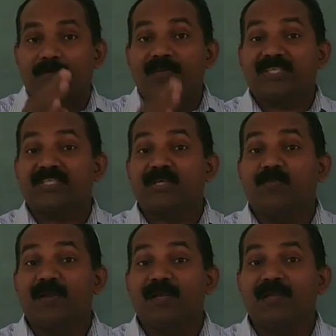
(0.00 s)

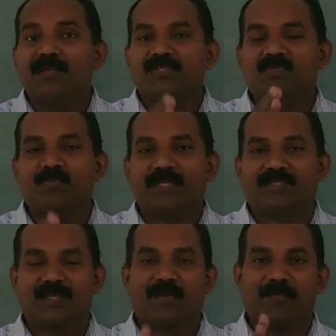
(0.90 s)
visible
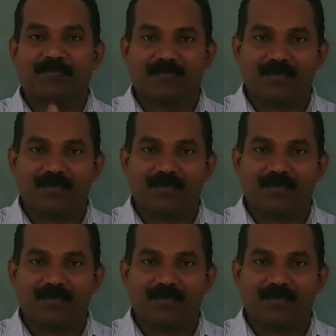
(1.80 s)
spectrum.